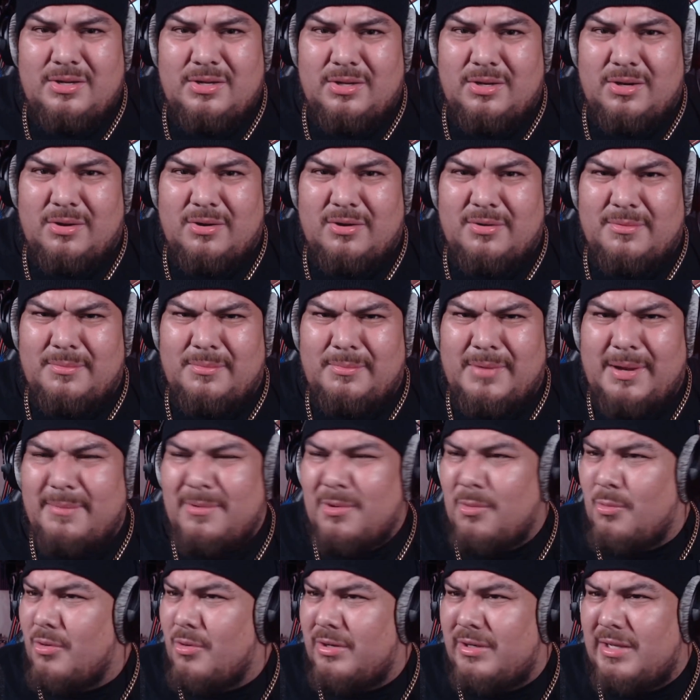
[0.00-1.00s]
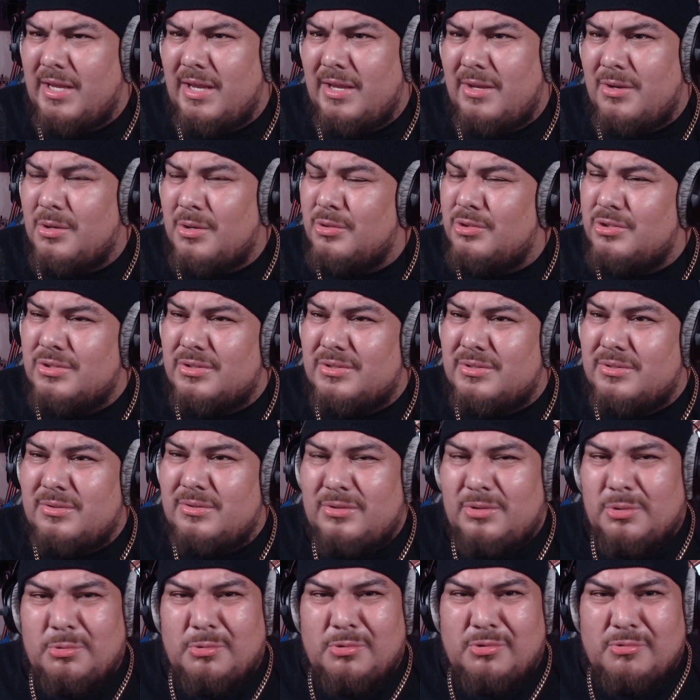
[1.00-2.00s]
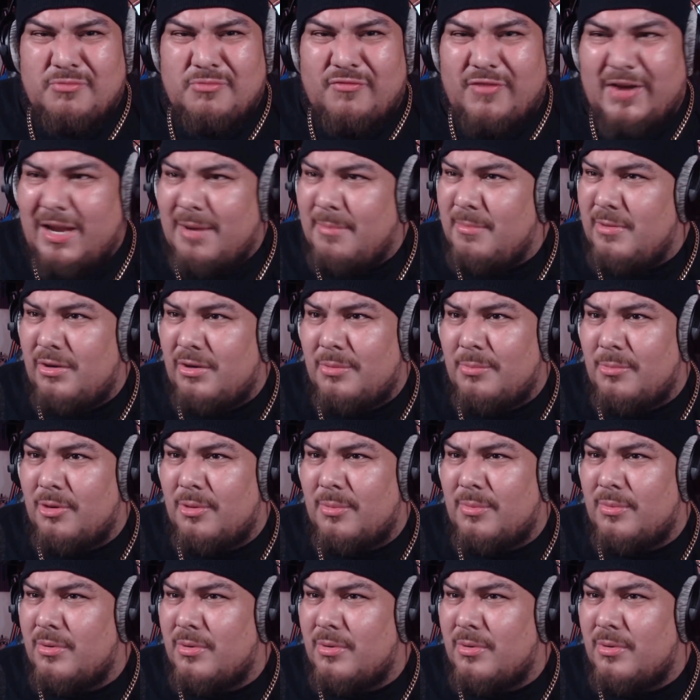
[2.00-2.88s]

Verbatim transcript: you know, maybe one day you'll just you won't find me no more,